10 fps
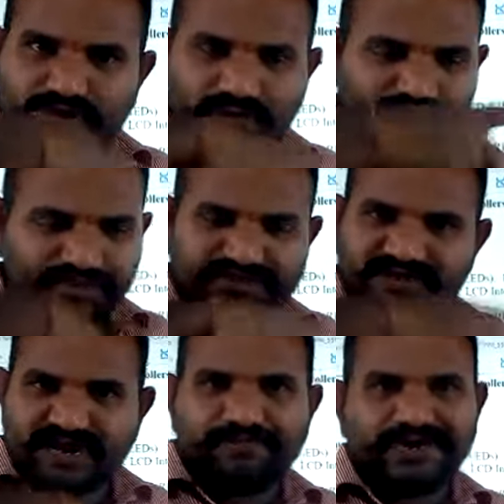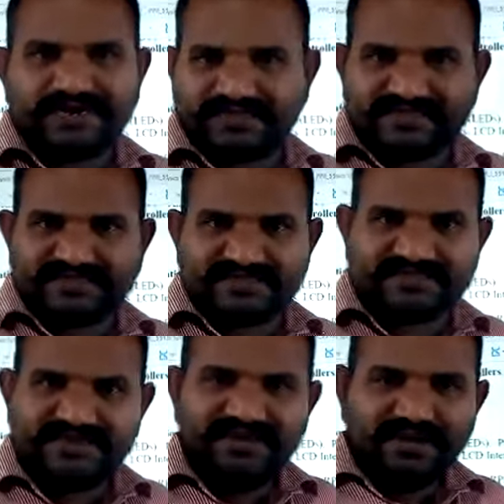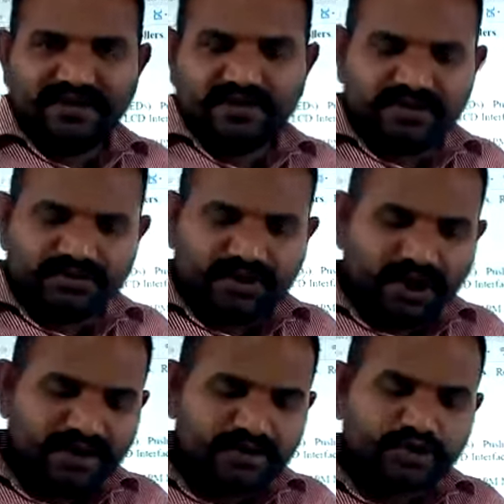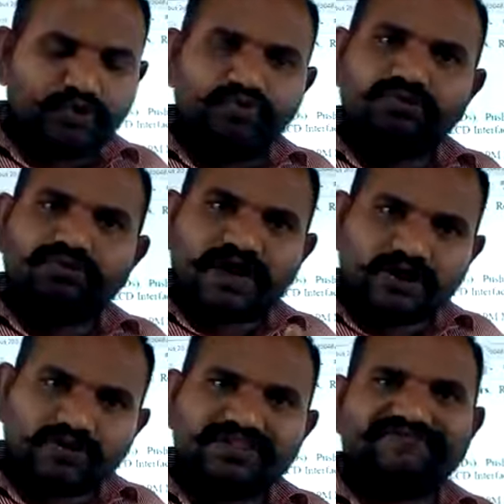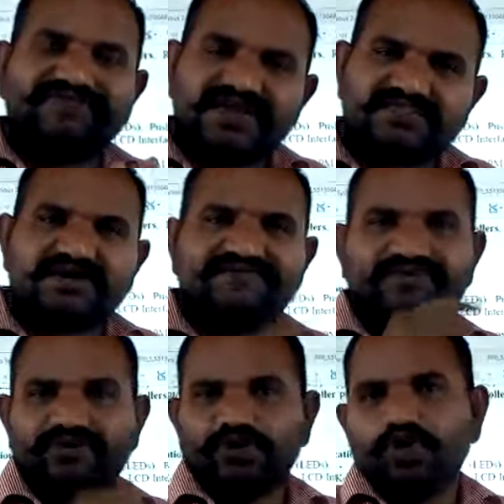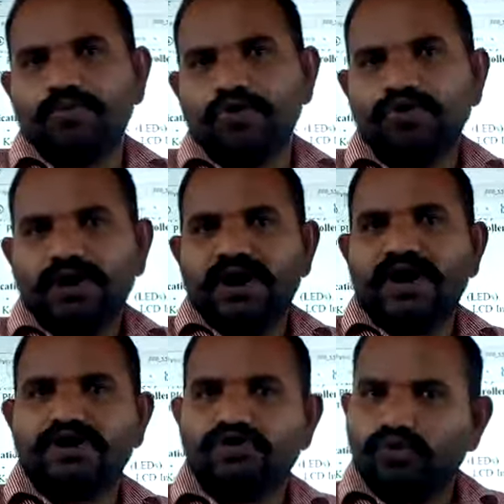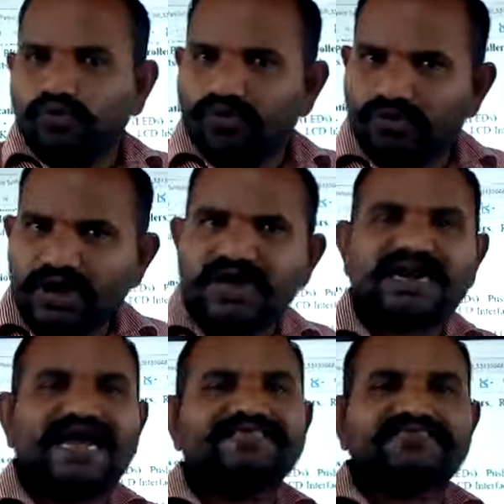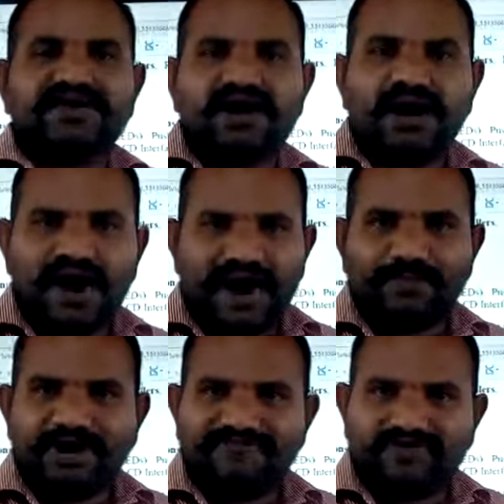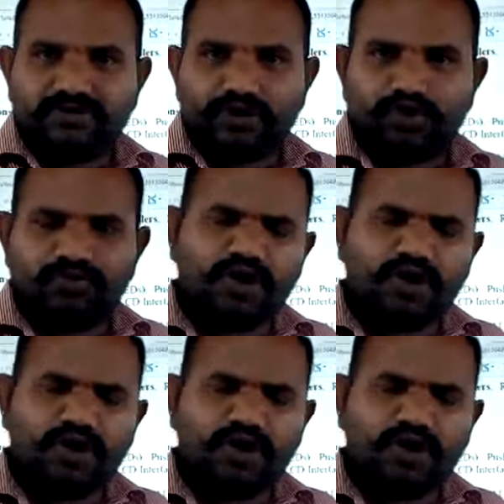means completely 360 or to control the fingers of our robot, to raise the arm of our robot.